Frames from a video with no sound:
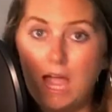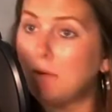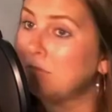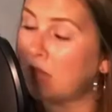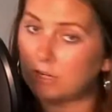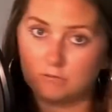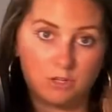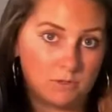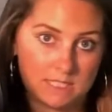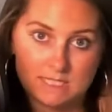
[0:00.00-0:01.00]
I'm not a
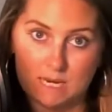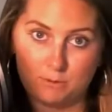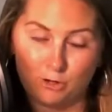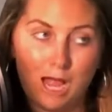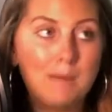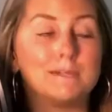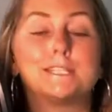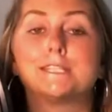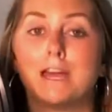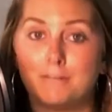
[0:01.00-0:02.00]
roses type of girl. I'm a
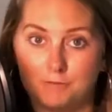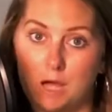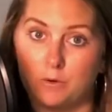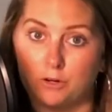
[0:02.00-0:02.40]
sunflower